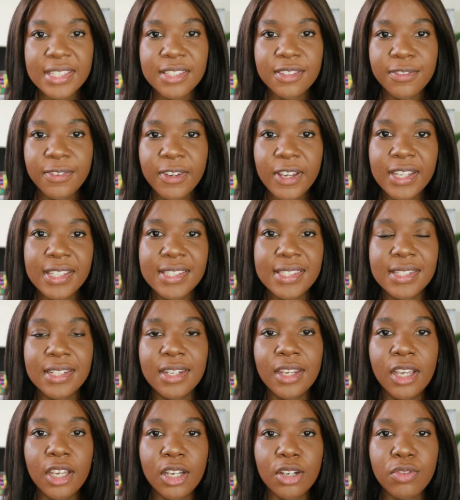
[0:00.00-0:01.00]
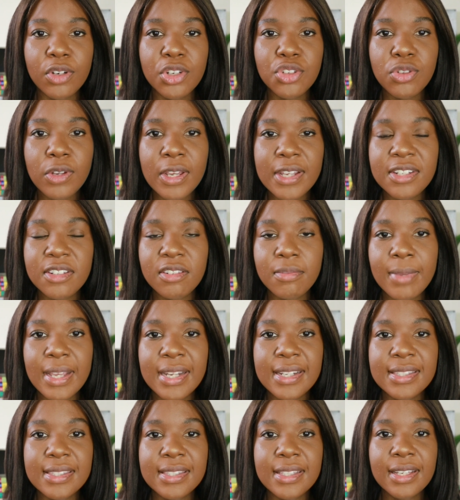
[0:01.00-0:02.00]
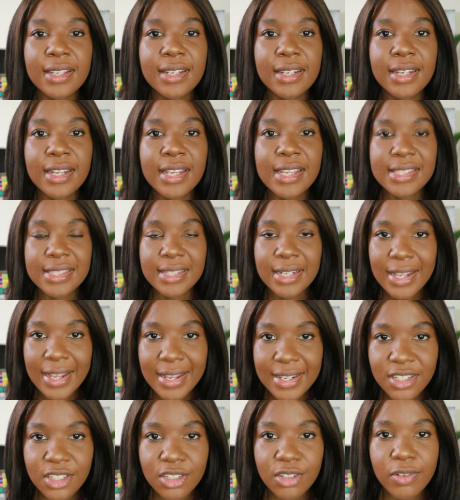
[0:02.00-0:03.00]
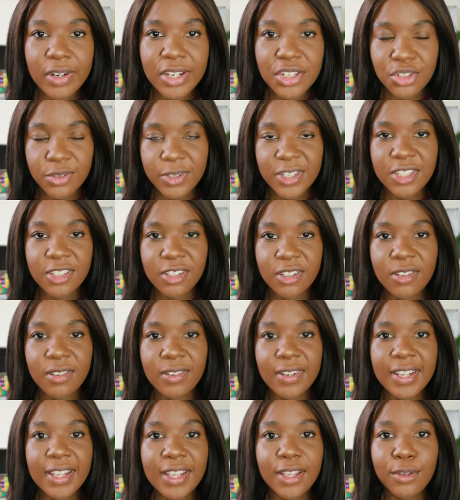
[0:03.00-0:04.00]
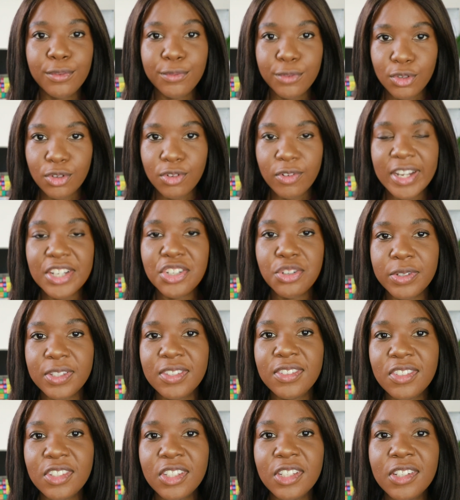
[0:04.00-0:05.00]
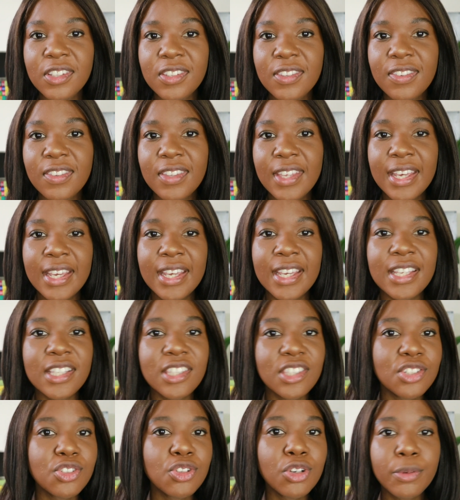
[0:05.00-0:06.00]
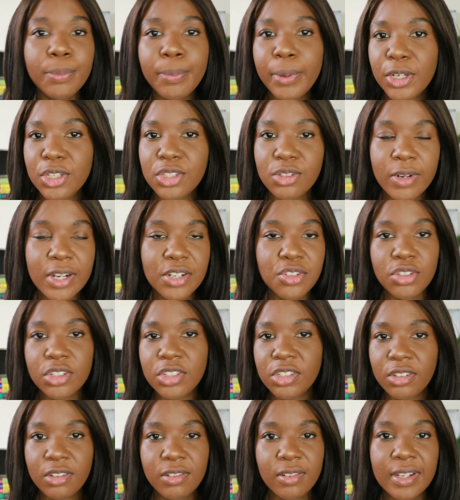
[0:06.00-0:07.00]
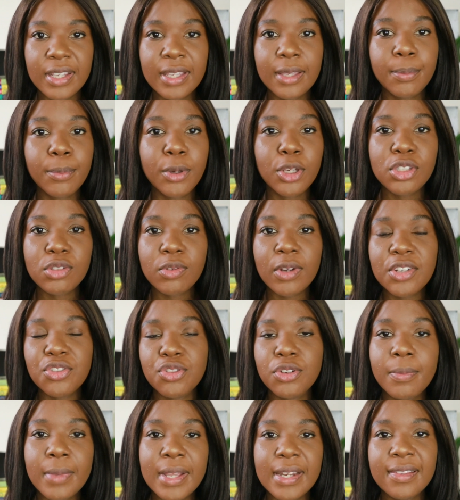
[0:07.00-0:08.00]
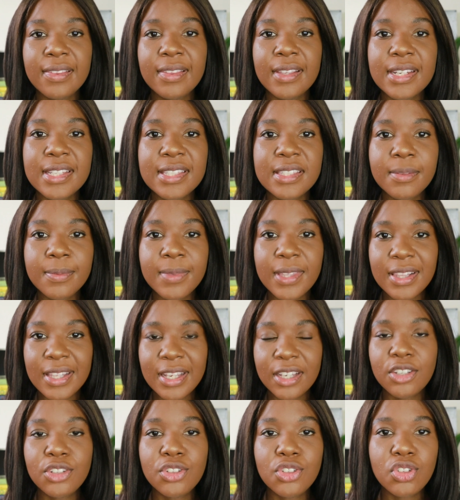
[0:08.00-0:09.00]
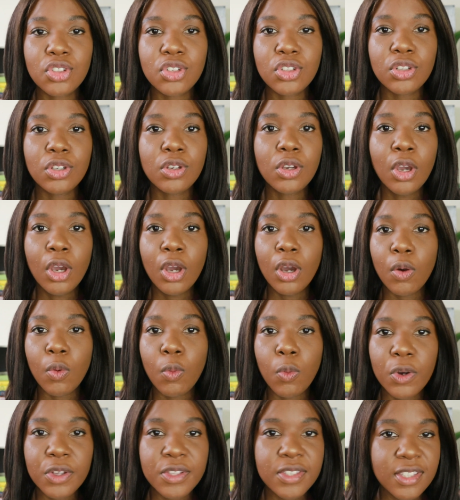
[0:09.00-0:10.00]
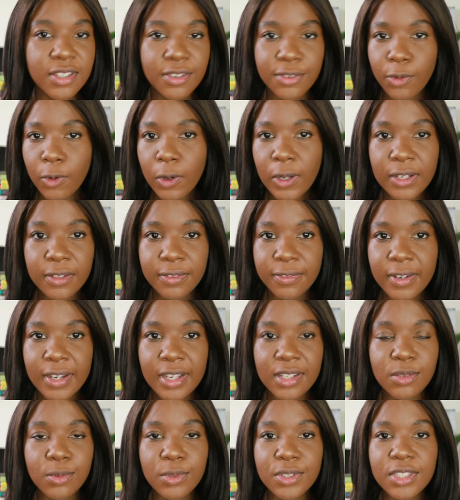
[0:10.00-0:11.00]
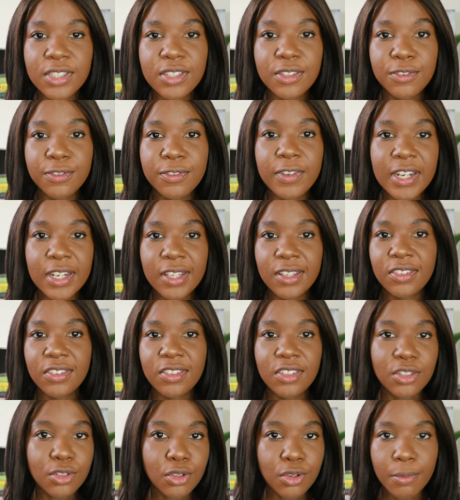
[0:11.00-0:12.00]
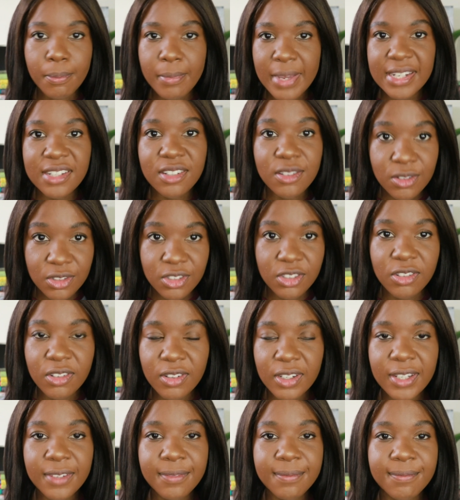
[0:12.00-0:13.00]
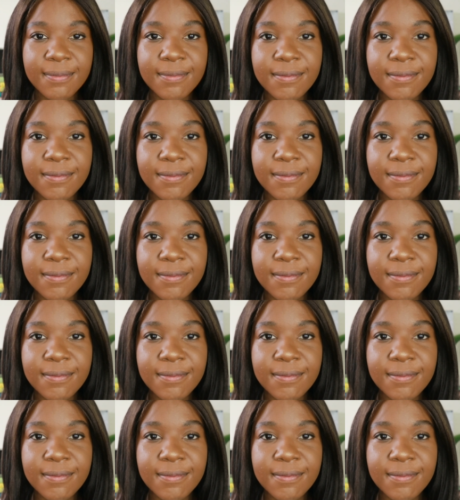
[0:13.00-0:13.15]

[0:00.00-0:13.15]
things first, graduate entry medicine is an undergraduate degree for graduate students. It's not a postgraduate degree. Postgraduate medicine is something that you do once you've qualified, once you've finished your medical degree.